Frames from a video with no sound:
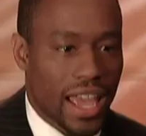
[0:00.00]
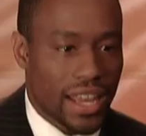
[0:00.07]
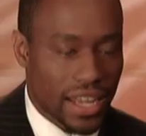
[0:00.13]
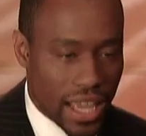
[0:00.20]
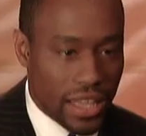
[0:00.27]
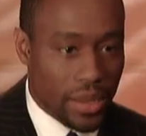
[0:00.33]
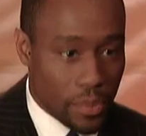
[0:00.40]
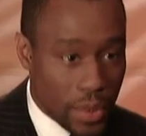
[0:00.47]
And,
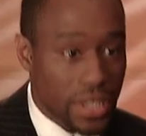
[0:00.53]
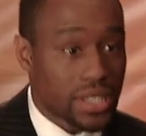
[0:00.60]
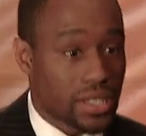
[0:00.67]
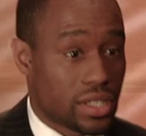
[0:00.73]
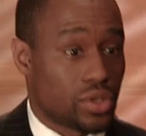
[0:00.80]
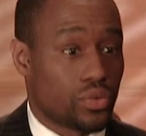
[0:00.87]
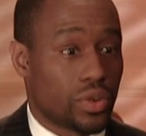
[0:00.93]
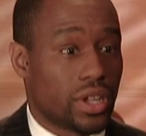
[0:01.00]
and the
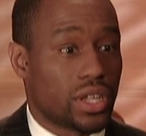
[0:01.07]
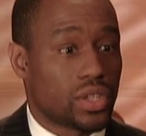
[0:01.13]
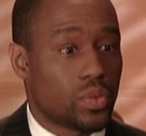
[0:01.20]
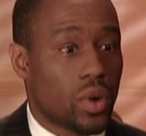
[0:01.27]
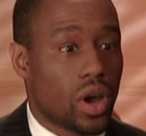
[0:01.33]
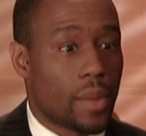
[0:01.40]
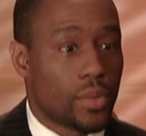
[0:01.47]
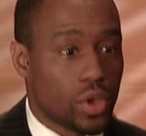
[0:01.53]
business is real as
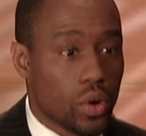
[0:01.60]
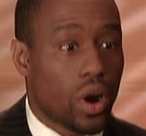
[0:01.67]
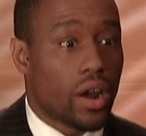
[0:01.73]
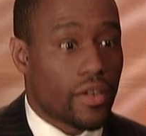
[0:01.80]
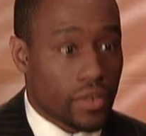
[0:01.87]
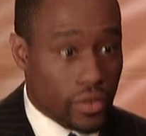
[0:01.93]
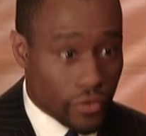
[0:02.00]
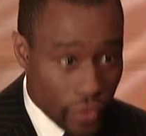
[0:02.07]
well. I mean, you are
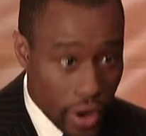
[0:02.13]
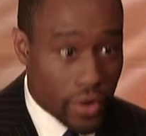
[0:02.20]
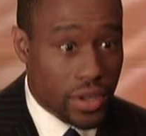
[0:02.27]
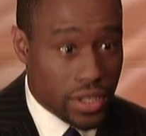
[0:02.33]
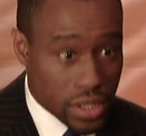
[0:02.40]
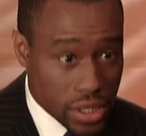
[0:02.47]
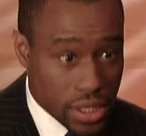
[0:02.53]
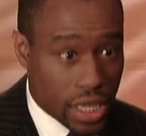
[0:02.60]
a
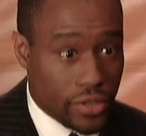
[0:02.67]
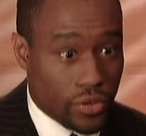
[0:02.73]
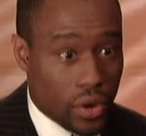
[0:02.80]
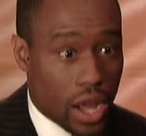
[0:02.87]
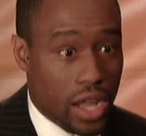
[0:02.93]
very successful